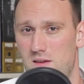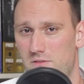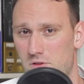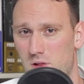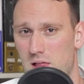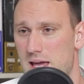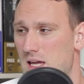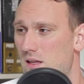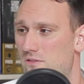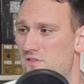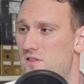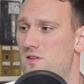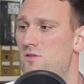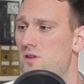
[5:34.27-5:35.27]
If you like it,
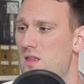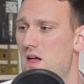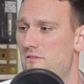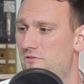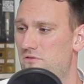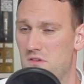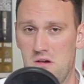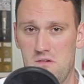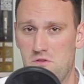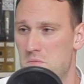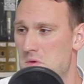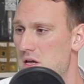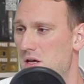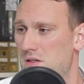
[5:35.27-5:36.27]
if it's good enough, for
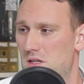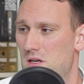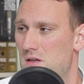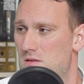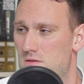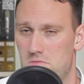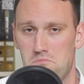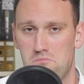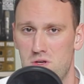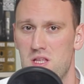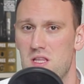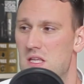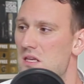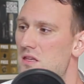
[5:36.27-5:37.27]
me, I think it's
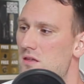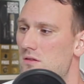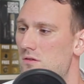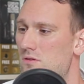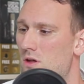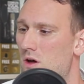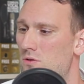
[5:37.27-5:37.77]
pretty decent.